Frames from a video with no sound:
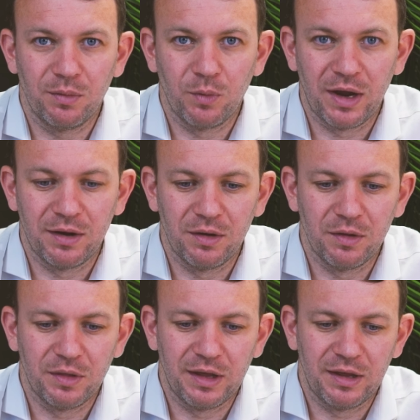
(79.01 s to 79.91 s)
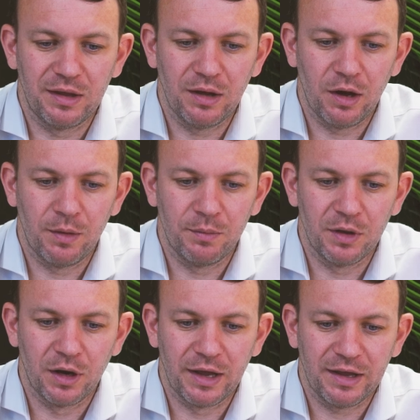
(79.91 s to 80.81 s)
when the
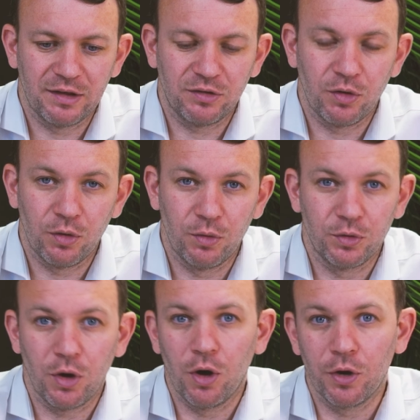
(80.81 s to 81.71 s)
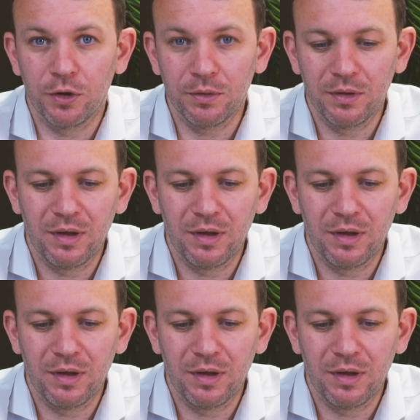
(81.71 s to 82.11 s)
light gets toggled on,